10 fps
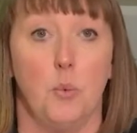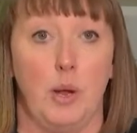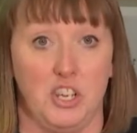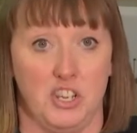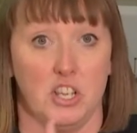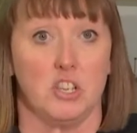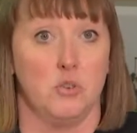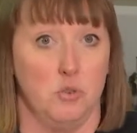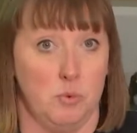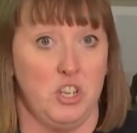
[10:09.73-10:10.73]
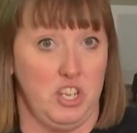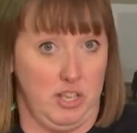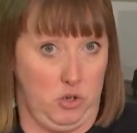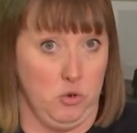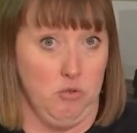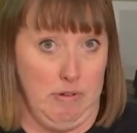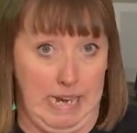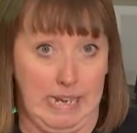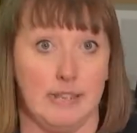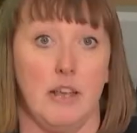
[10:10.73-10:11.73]
which is
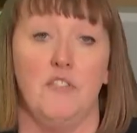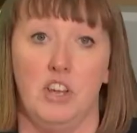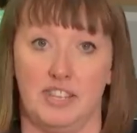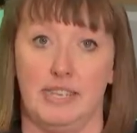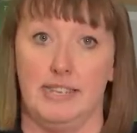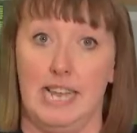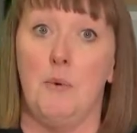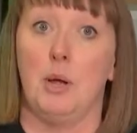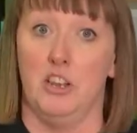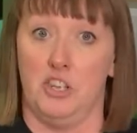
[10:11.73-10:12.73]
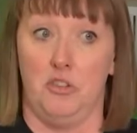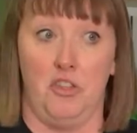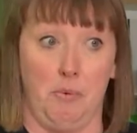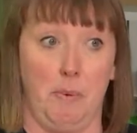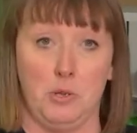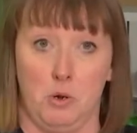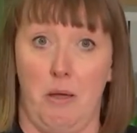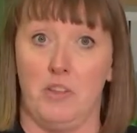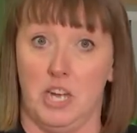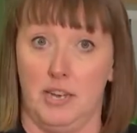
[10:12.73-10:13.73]
stories, versus now we're going to do the thing where we talk
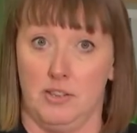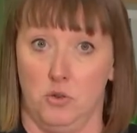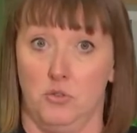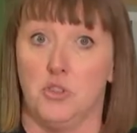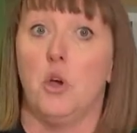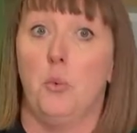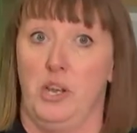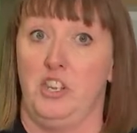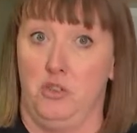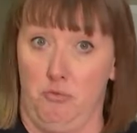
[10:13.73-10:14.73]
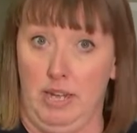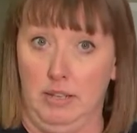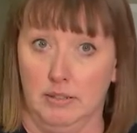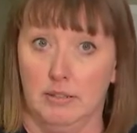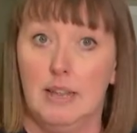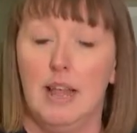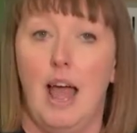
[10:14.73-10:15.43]
about the dinosaurs, which is real.